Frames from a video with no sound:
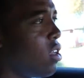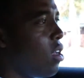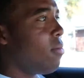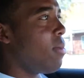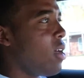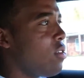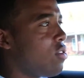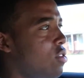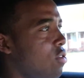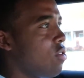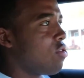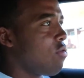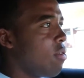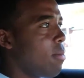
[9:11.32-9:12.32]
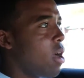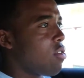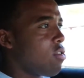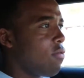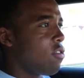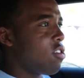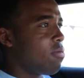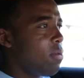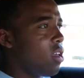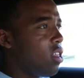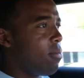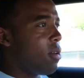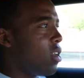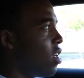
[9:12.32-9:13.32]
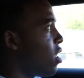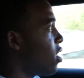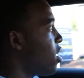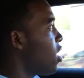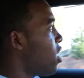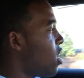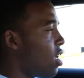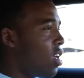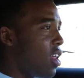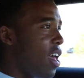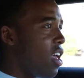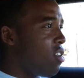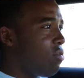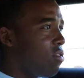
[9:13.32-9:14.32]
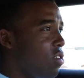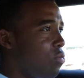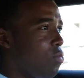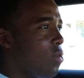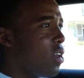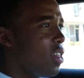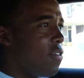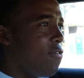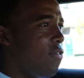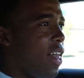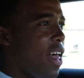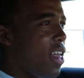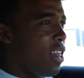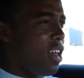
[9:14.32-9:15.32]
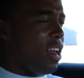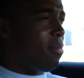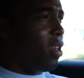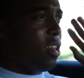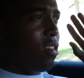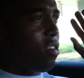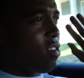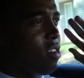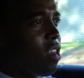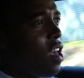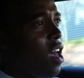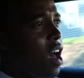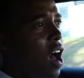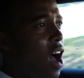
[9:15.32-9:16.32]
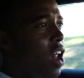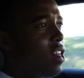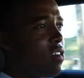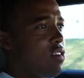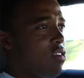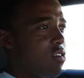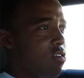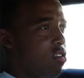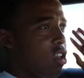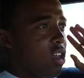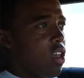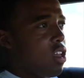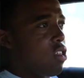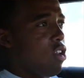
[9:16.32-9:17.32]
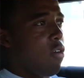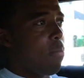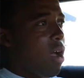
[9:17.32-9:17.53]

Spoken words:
about 2 or 3 miles over the speed limit, and it handled it really flat. I mean, just honestly just took it no